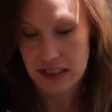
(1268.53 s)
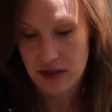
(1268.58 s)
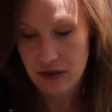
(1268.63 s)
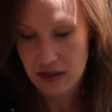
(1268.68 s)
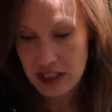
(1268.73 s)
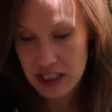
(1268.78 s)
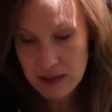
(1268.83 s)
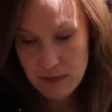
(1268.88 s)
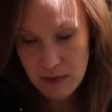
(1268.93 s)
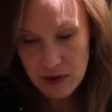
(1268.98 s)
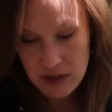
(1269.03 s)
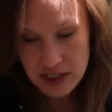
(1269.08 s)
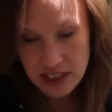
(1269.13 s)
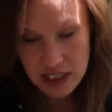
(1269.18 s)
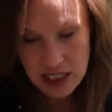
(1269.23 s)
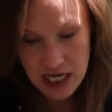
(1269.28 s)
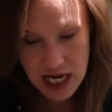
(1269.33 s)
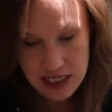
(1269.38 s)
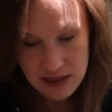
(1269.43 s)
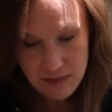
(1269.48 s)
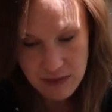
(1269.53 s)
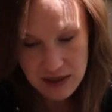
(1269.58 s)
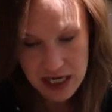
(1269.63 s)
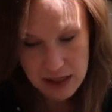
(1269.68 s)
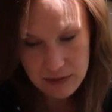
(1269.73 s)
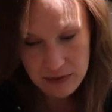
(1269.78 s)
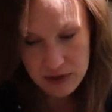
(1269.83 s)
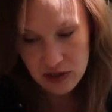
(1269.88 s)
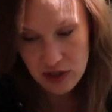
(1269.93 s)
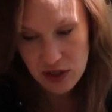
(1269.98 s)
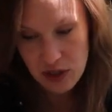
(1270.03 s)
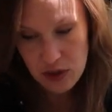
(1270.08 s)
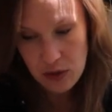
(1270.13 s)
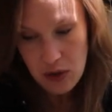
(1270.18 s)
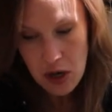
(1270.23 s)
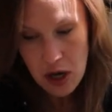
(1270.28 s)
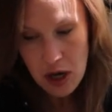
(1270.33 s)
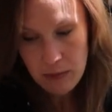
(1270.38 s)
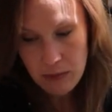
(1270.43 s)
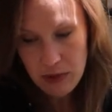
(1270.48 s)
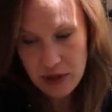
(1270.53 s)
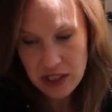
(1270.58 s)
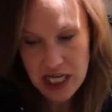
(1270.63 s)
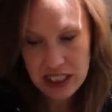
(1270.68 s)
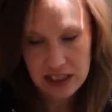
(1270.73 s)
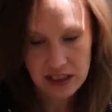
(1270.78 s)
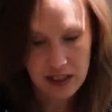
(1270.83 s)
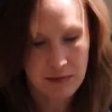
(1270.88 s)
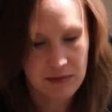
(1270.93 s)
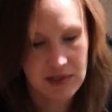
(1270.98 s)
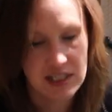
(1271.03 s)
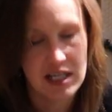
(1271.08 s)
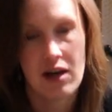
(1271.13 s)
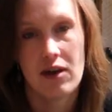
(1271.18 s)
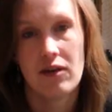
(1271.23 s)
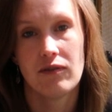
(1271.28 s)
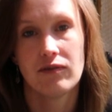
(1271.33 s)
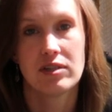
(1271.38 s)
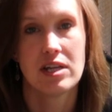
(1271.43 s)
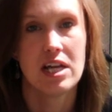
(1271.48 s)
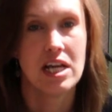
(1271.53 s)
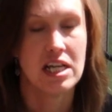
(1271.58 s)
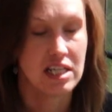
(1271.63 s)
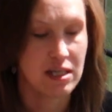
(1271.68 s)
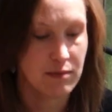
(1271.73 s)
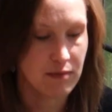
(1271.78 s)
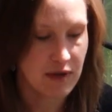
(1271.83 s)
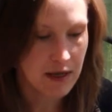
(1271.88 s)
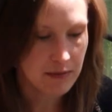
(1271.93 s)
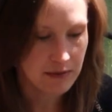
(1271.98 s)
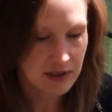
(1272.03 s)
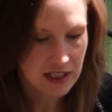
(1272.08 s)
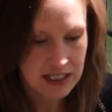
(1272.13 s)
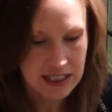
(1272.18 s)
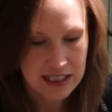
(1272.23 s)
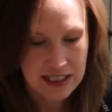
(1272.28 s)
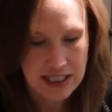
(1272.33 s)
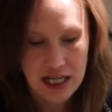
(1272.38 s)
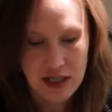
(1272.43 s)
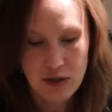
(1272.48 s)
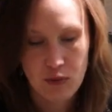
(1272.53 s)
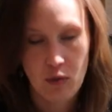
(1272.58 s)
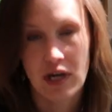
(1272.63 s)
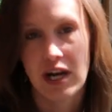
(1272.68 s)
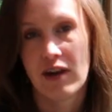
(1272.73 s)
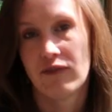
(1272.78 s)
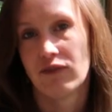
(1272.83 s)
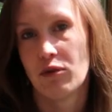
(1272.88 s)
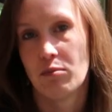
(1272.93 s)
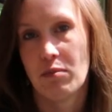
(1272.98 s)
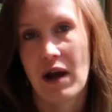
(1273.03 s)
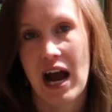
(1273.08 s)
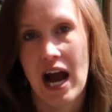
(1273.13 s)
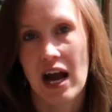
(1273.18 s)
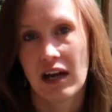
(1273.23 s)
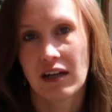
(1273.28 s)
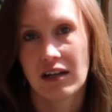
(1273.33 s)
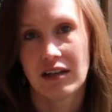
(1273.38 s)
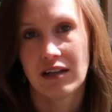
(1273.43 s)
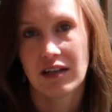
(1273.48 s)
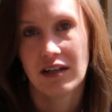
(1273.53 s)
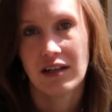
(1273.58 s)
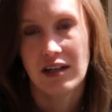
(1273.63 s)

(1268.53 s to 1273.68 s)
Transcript: So this person has been able to protect themselves, to be able to send whatever back.